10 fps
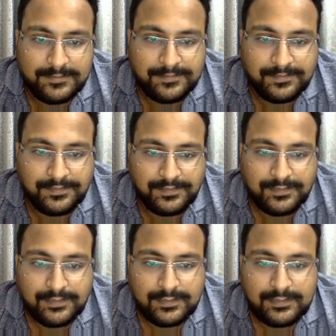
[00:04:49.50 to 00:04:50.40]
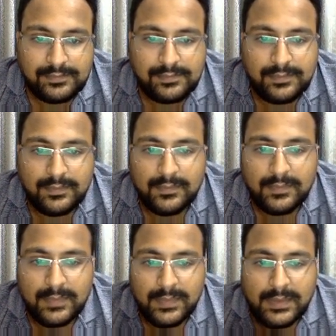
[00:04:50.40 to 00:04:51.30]

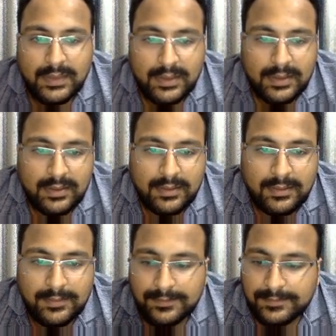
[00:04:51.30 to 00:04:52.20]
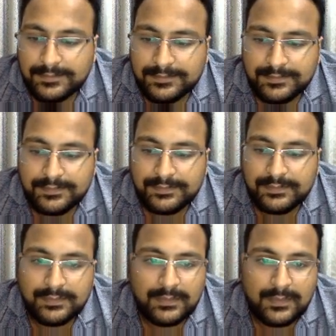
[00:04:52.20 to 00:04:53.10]

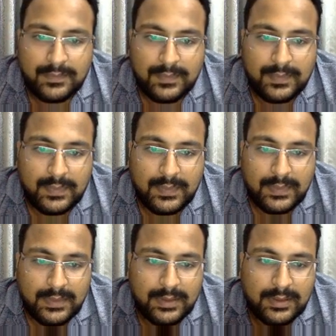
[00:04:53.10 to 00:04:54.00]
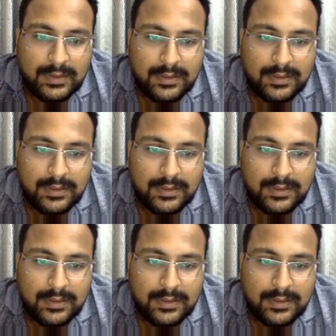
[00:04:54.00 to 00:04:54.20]
[no speech]